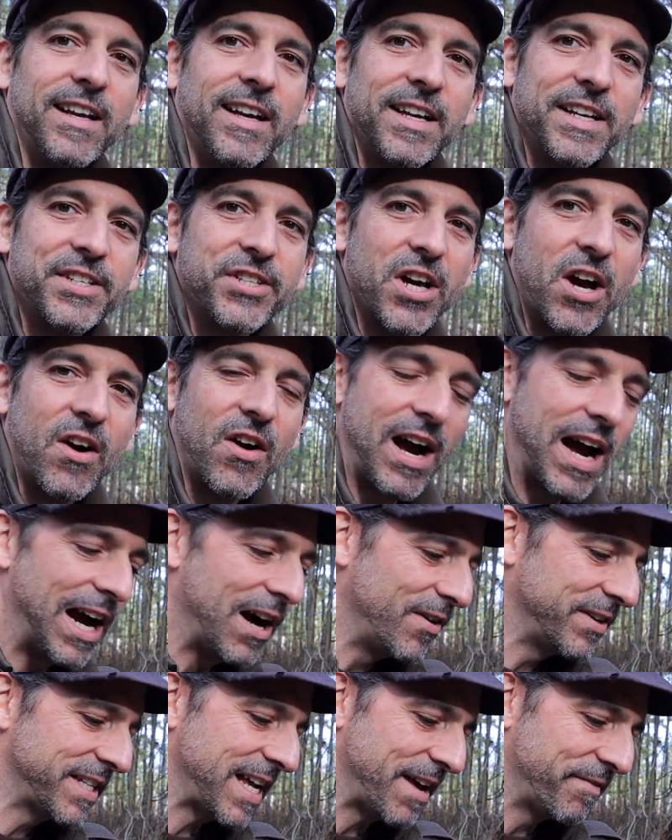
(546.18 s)
so I
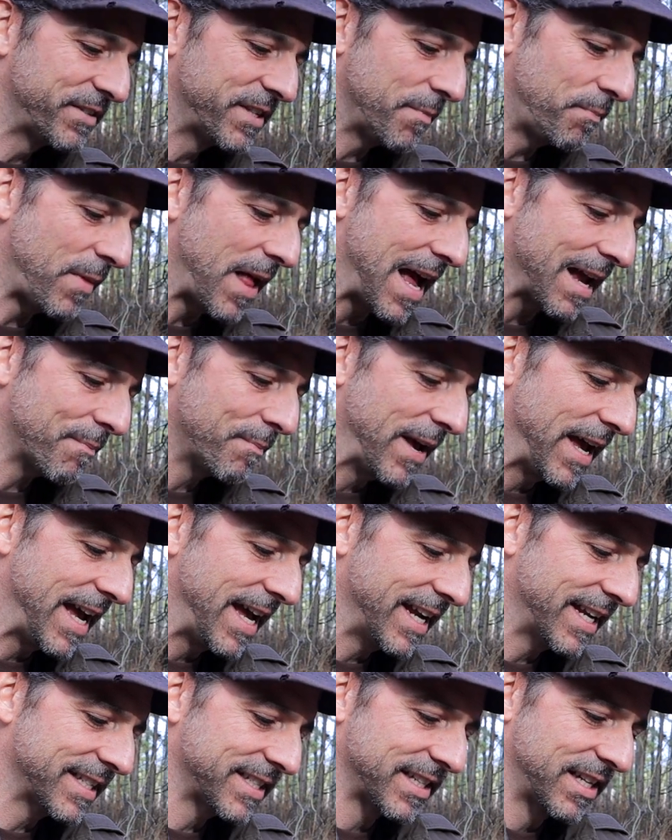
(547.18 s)
always have Ziploc
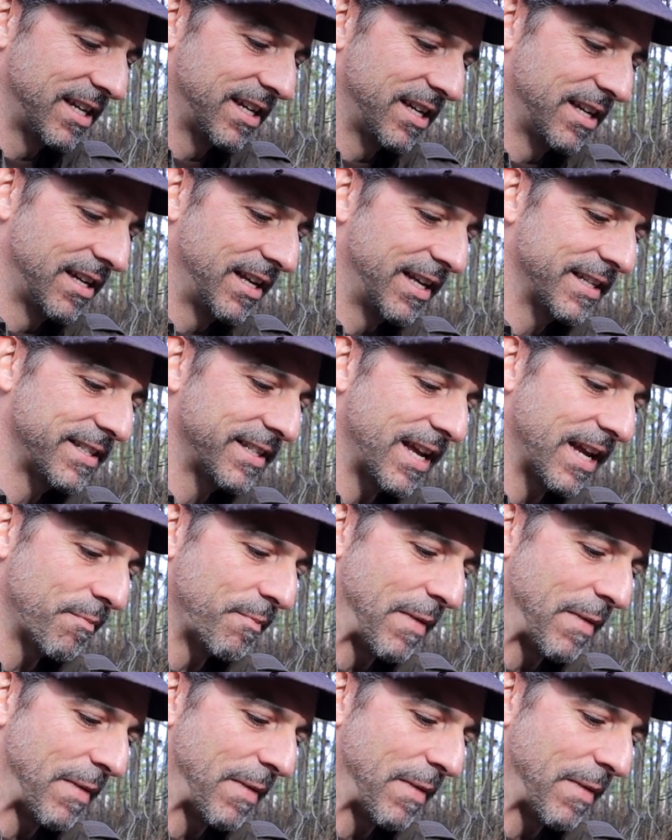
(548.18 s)
bags. That's like